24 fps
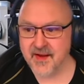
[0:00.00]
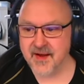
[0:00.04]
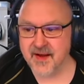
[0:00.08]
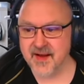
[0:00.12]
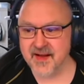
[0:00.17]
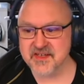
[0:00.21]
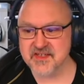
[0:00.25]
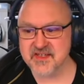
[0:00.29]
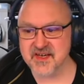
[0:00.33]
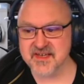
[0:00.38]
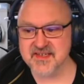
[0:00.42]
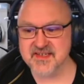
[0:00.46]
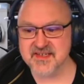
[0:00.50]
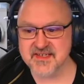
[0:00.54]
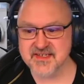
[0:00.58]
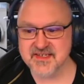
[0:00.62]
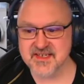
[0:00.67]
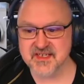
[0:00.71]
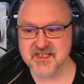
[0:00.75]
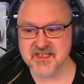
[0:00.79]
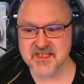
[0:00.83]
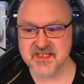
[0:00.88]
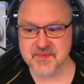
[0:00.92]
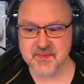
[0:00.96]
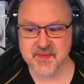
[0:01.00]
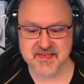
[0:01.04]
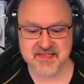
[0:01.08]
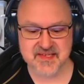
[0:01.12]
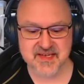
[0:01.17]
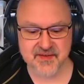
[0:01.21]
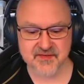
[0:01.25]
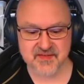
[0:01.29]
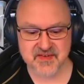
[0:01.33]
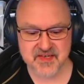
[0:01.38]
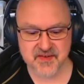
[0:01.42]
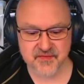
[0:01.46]
Adjacent digits must
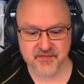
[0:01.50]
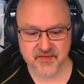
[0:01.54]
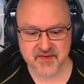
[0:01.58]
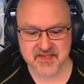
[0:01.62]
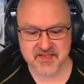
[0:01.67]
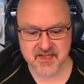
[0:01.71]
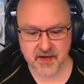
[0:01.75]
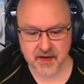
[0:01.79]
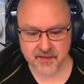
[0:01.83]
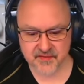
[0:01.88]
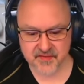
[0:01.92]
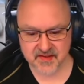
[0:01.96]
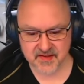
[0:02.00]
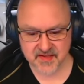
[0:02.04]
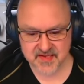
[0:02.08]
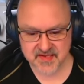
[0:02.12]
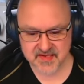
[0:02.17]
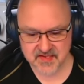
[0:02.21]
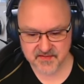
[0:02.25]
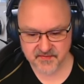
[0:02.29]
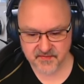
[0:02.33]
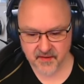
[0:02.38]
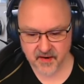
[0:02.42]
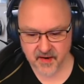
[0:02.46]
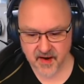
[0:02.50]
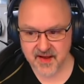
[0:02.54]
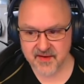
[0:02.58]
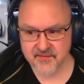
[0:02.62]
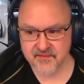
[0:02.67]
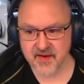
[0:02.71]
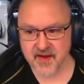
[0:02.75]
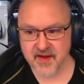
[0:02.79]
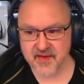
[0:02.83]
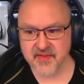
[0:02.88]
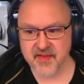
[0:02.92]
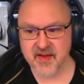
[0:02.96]
have a difference of at least five,
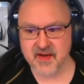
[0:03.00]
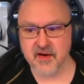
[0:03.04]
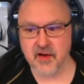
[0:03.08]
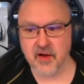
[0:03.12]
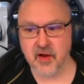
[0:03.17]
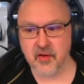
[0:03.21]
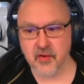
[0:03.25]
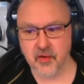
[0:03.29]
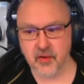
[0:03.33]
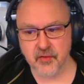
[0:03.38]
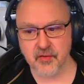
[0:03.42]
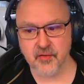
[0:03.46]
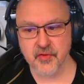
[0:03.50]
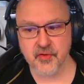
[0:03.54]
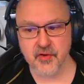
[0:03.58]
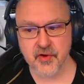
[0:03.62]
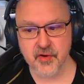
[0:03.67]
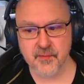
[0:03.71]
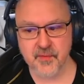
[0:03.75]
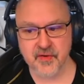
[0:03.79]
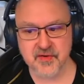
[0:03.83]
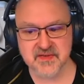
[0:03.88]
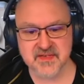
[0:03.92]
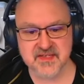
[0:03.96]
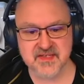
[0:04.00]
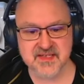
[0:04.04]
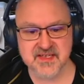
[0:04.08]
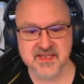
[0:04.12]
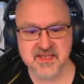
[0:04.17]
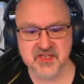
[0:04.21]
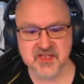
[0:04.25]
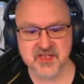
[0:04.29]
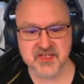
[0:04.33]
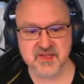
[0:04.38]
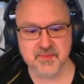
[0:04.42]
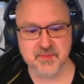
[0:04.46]
and then along thermos,
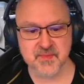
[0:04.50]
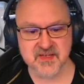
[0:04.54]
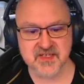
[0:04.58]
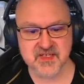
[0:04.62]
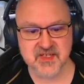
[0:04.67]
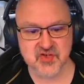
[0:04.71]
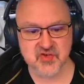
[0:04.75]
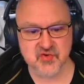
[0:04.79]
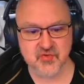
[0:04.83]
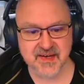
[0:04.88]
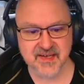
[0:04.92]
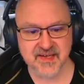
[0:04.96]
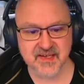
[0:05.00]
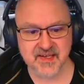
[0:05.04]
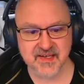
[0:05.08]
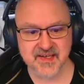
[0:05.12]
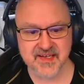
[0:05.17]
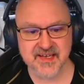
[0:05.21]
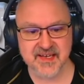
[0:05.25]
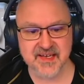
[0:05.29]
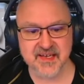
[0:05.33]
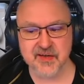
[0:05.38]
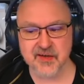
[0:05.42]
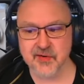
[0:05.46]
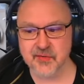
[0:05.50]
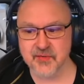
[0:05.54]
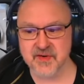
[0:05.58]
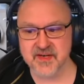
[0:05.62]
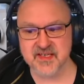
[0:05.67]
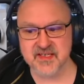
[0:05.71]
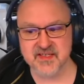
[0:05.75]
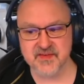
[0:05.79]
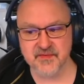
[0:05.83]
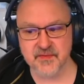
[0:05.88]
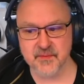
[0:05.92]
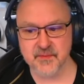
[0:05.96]
digits must strictly
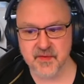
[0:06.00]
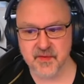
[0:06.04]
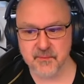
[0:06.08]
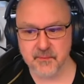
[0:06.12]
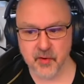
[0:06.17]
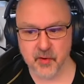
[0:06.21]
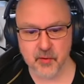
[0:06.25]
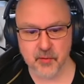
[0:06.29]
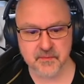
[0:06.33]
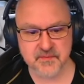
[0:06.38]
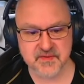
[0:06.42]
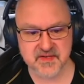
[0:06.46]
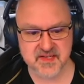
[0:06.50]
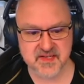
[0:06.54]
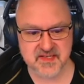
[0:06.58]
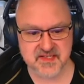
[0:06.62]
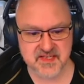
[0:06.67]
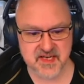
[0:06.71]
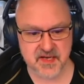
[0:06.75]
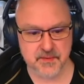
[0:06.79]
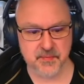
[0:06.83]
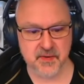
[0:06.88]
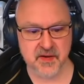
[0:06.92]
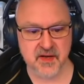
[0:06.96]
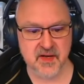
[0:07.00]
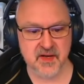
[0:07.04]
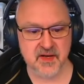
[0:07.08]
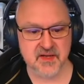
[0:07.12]
increase from the bulb to the tip.